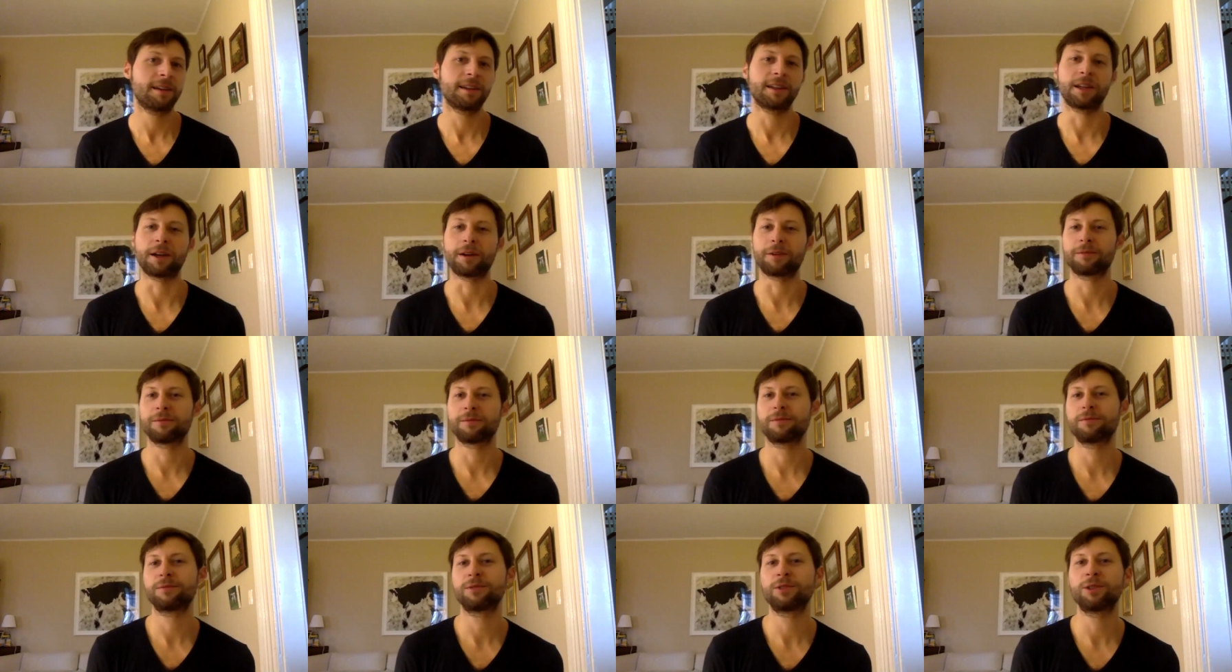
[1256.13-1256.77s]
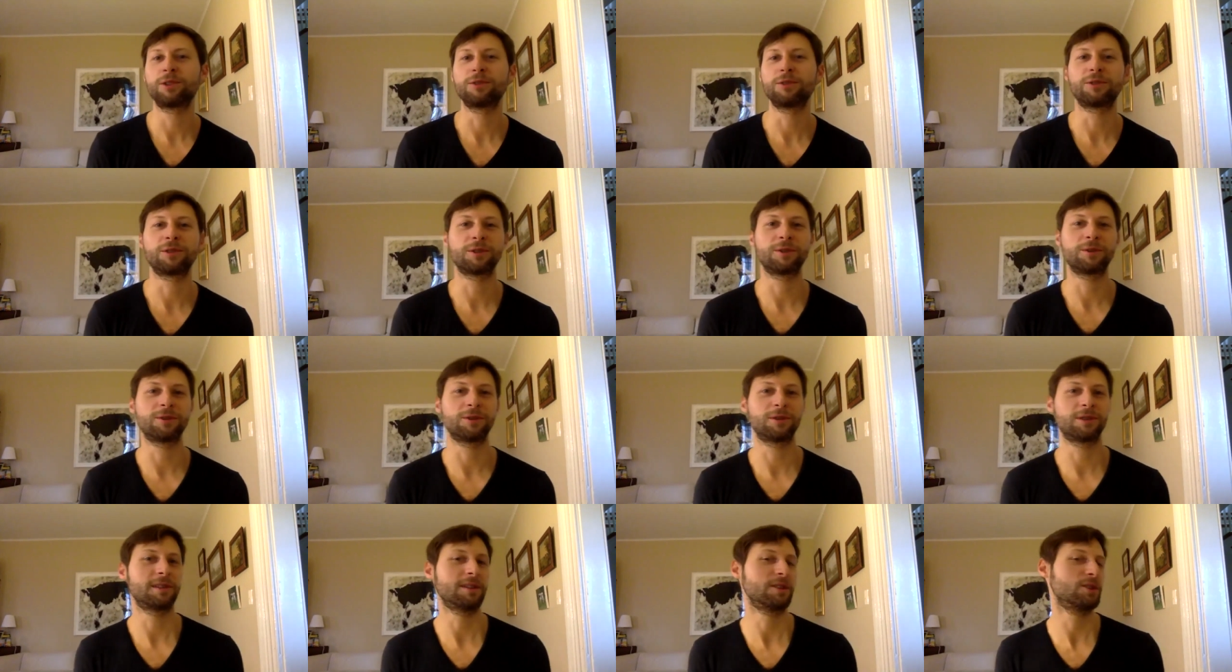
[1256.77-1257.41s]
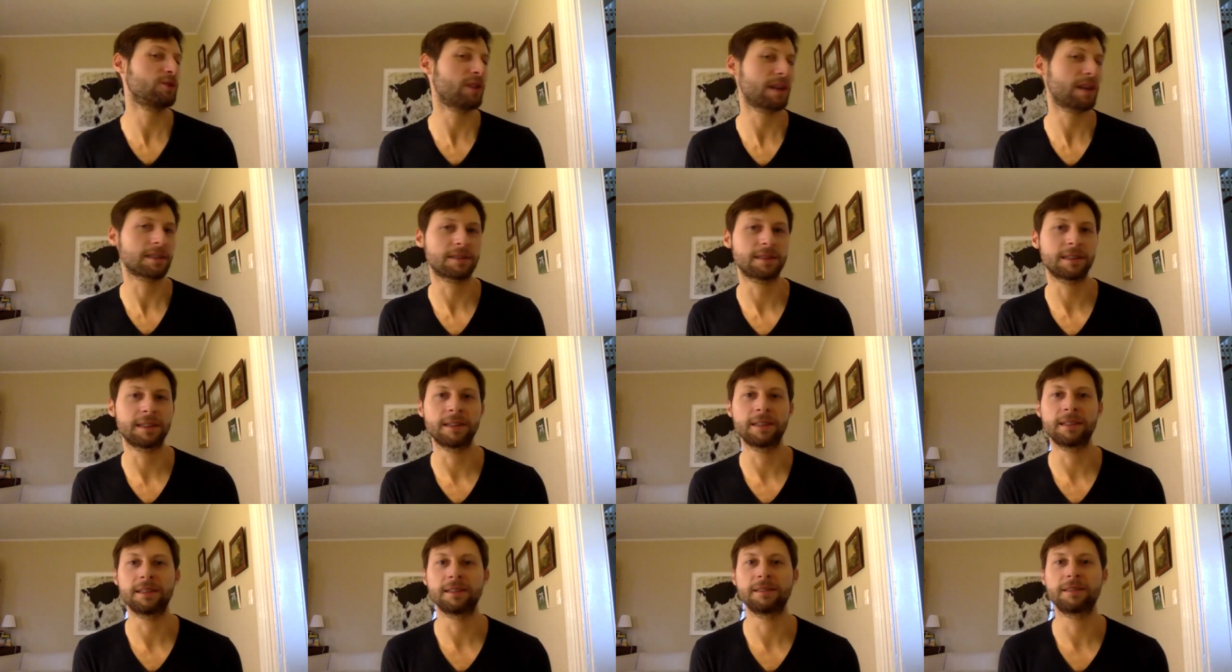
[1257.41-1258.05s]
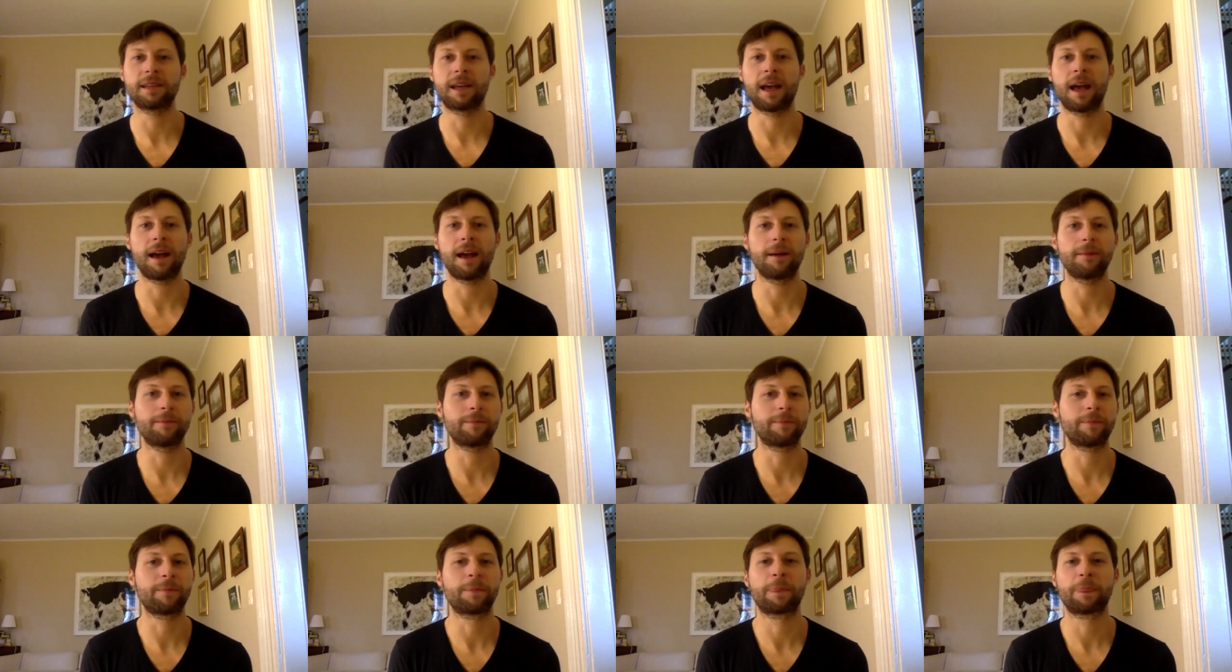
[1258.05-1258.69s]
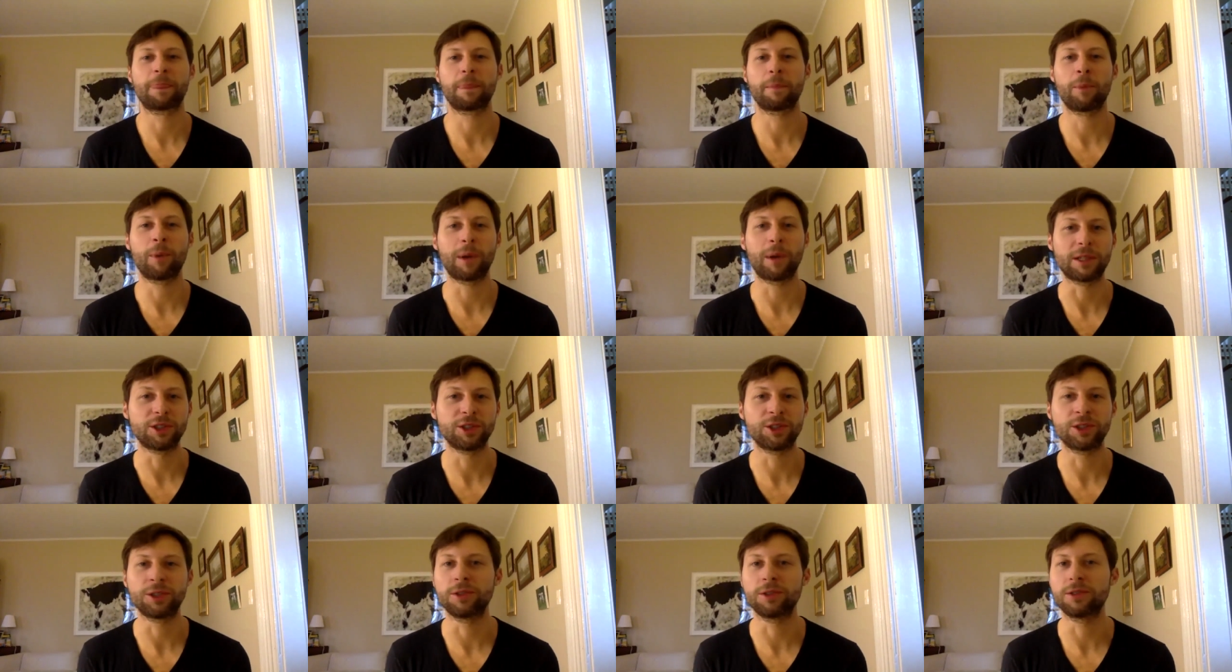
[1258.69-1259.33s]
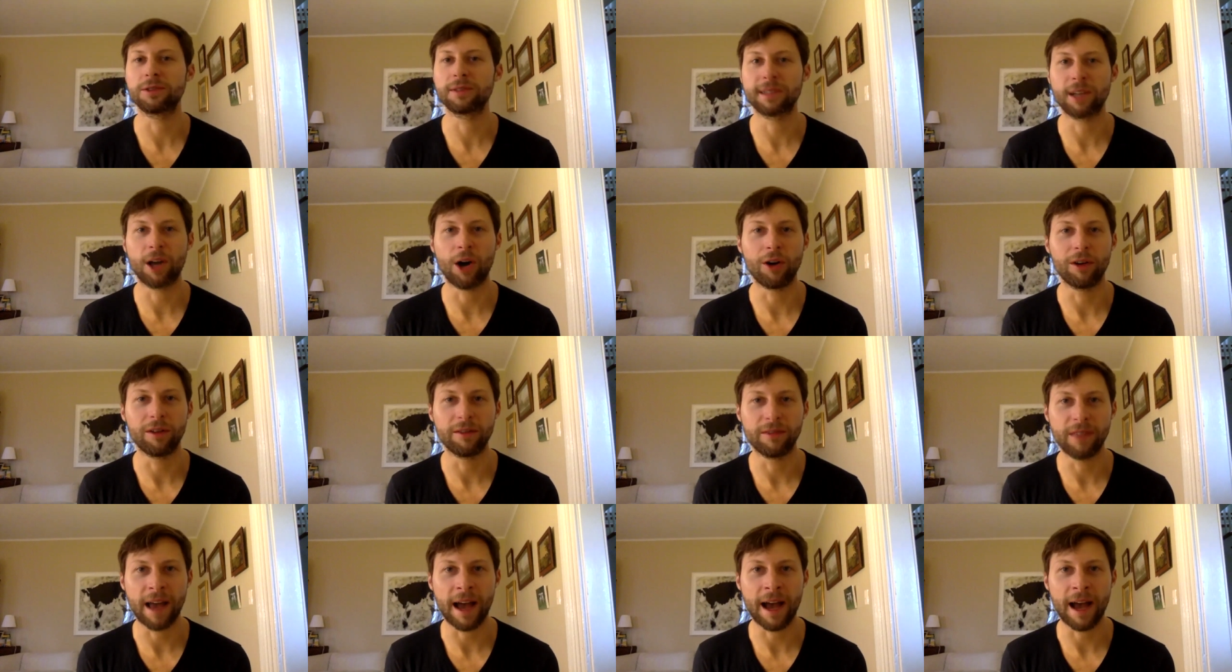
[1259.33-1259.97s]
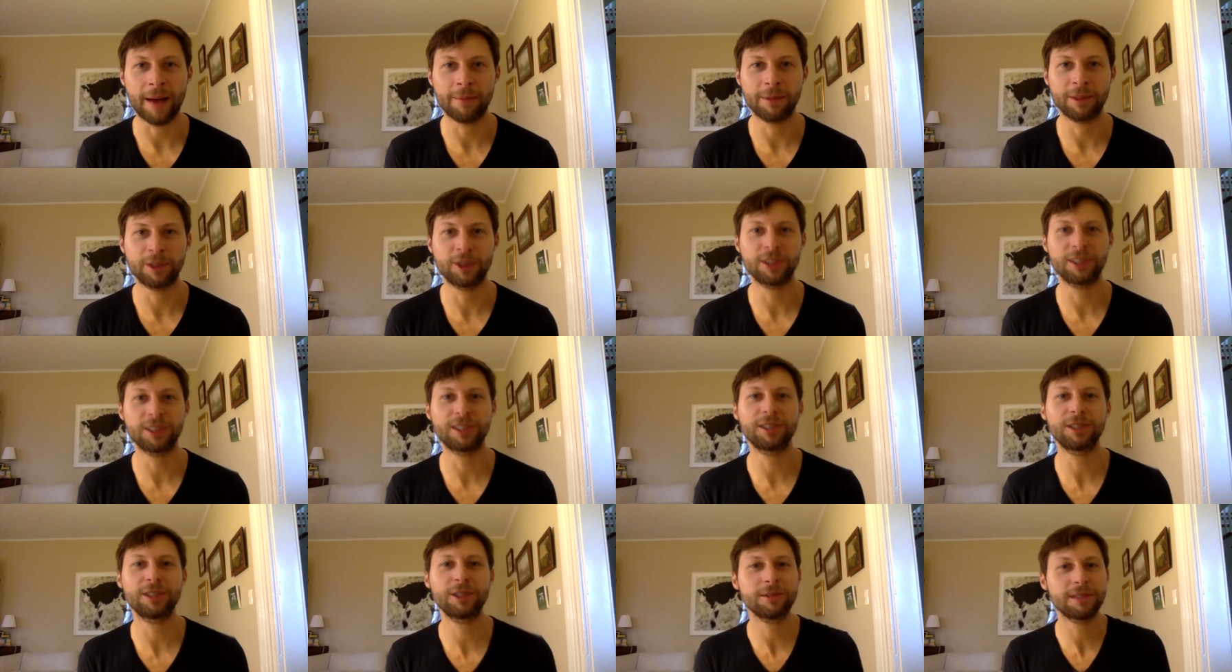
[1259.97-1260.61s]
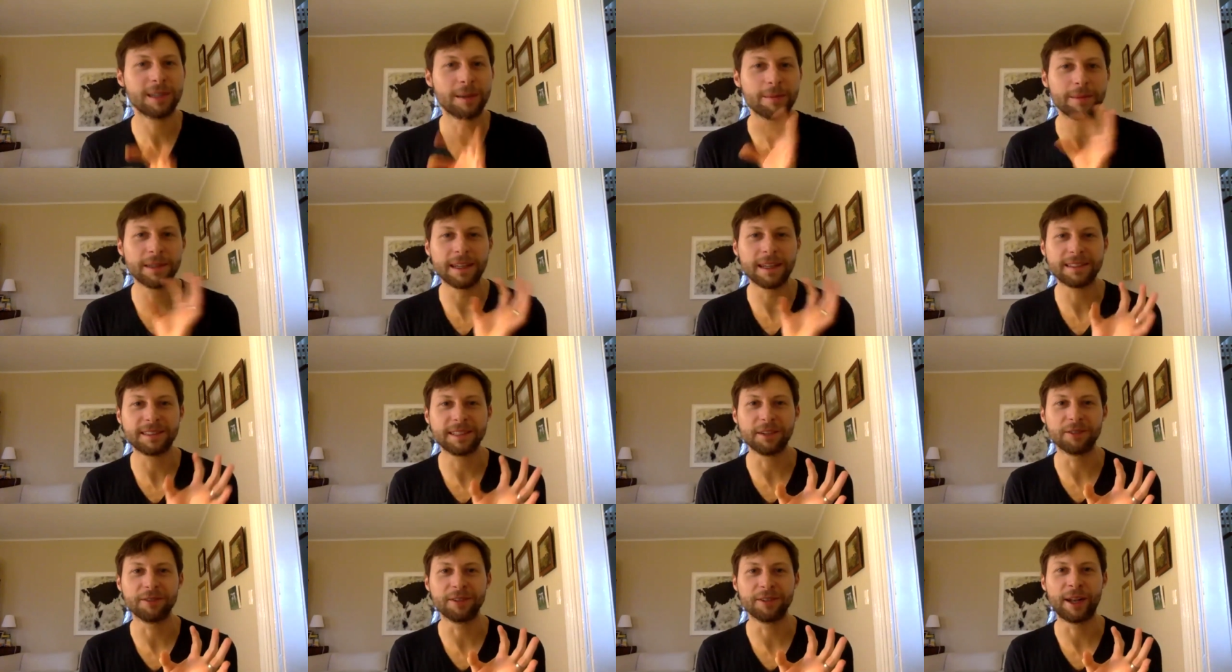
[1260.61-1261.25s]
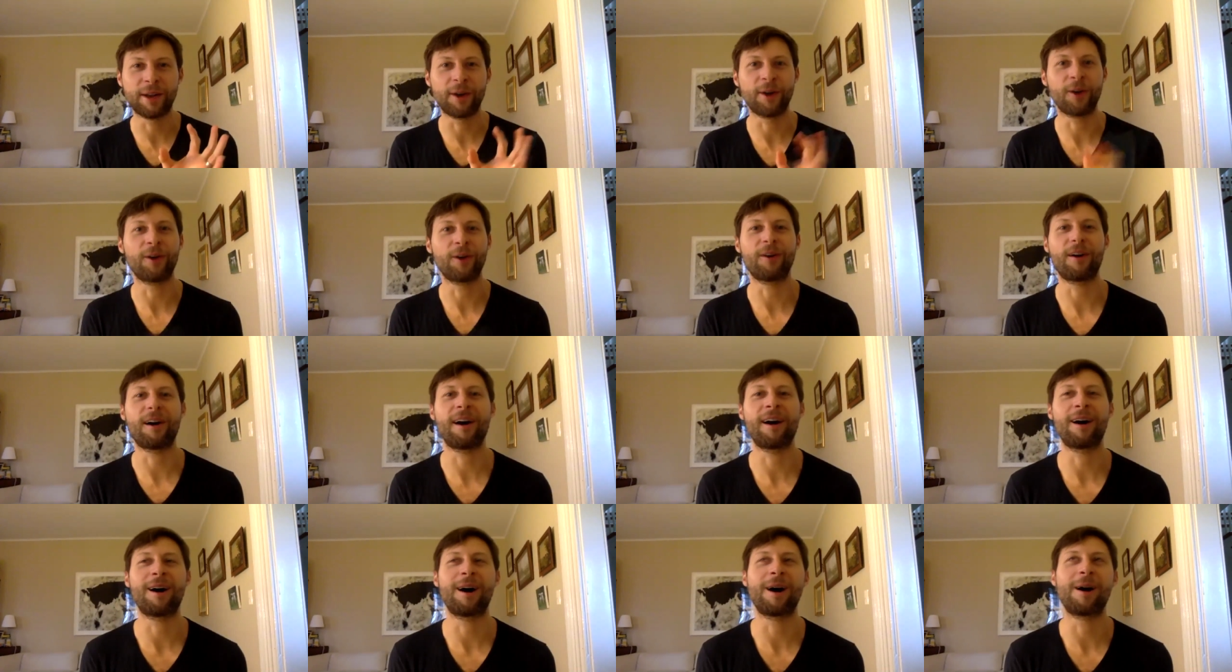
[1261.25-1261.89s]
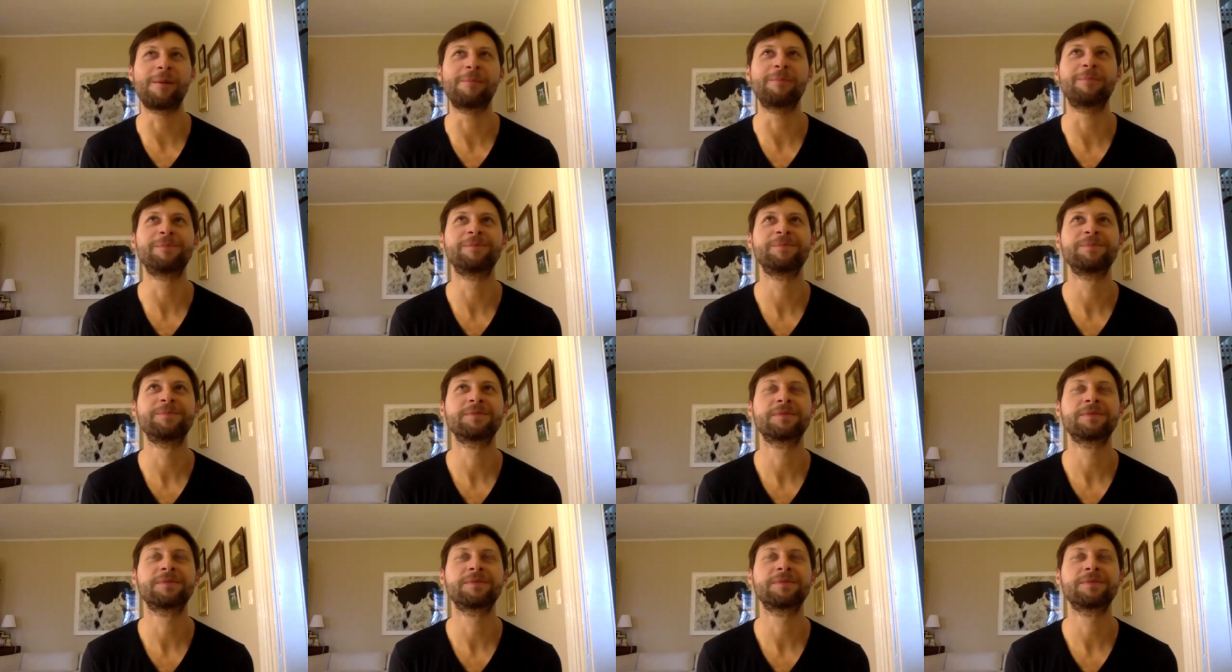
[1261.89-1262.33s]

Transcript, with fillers: you know, tutus and dresses and pointe shoes and all of that, but just to do something that's a little um,